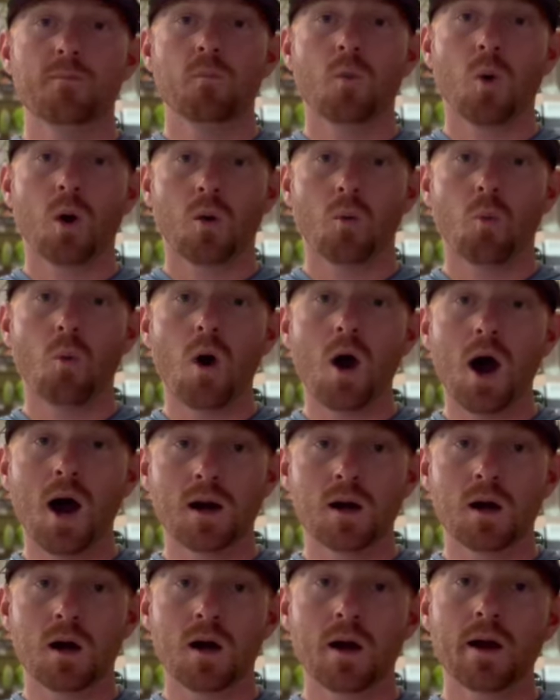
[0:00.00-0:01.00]
more
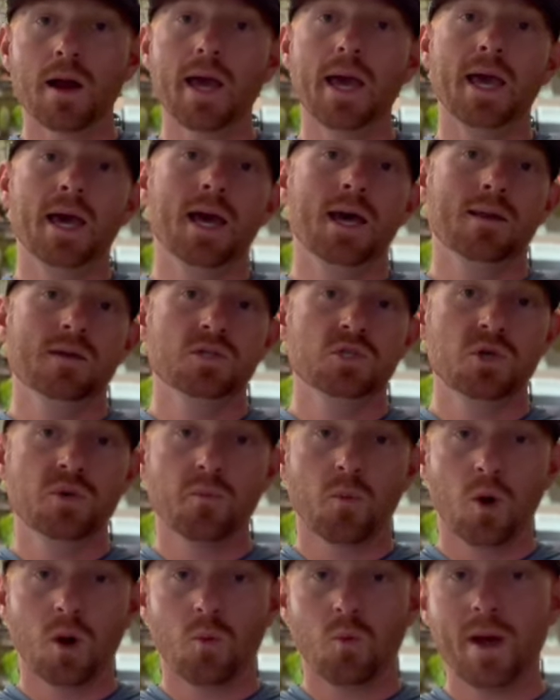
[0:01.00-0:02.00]
water and do
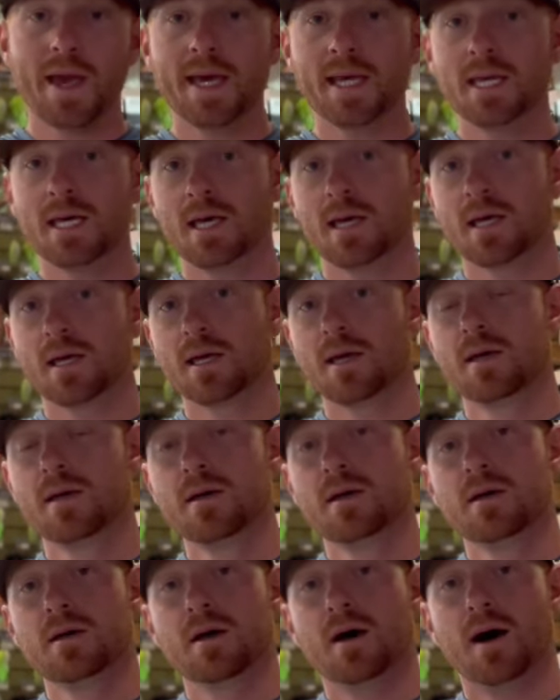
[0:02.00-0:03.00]
more wading
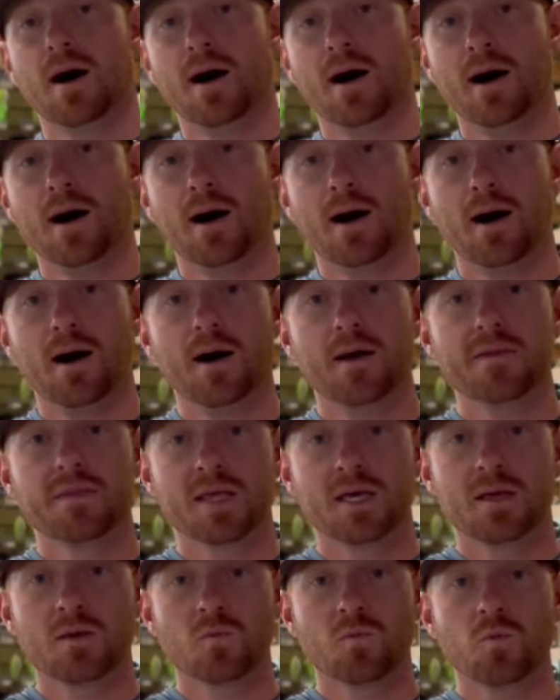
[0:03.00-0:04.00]

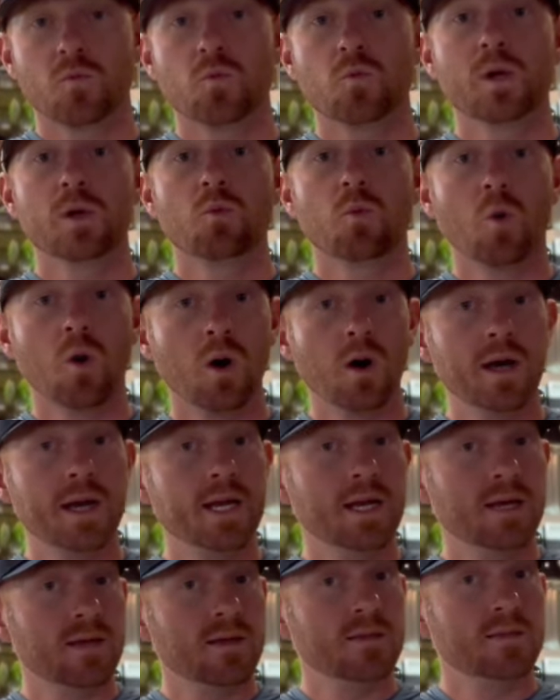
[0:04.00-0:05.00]
than we would
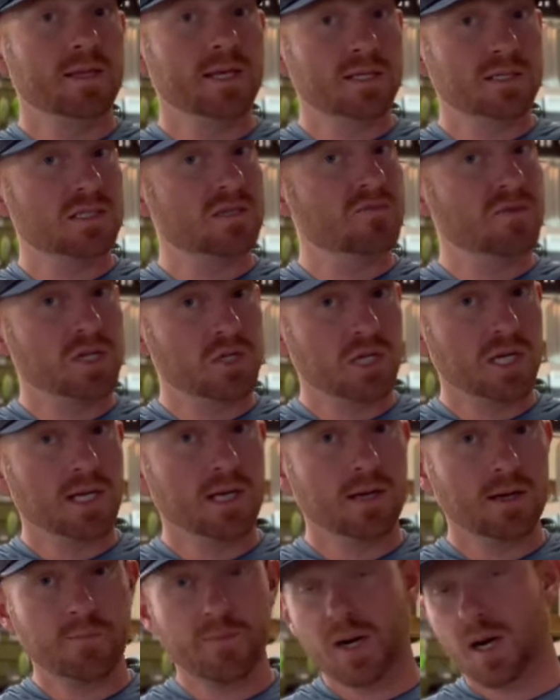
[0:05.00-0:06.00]
in this fishing
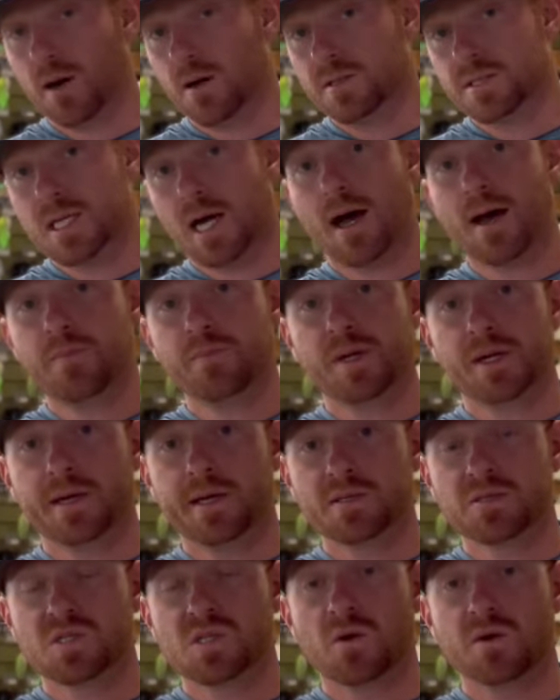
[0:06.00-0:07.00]
in a barrel time
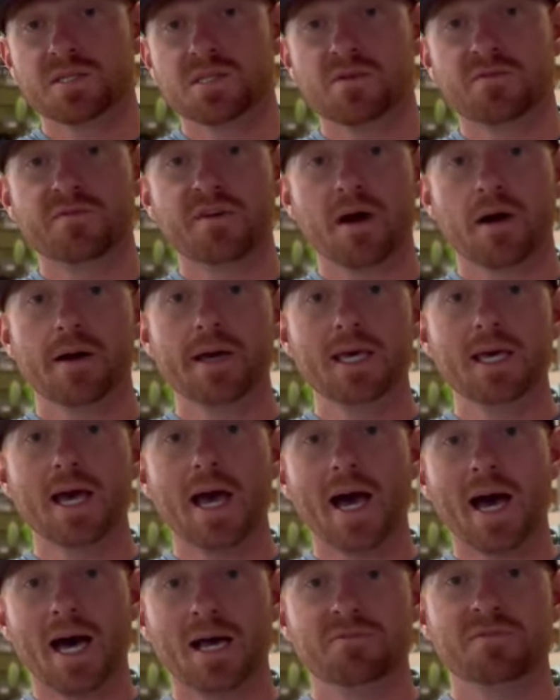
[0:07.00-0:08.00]
period. So it's a very
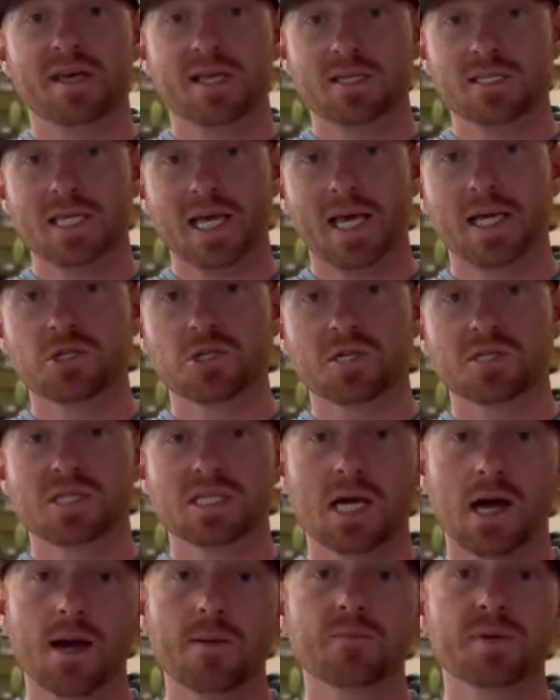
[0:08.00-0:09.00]
advantageous
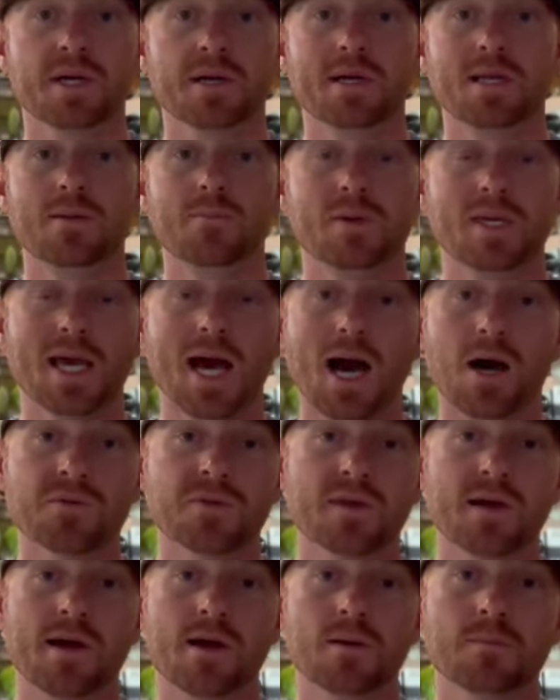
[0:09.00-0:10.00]
time period to be out
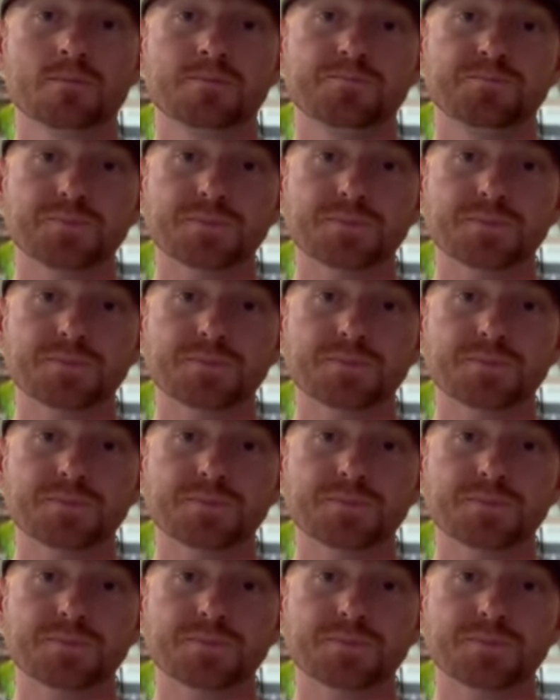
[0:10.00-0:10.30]
there.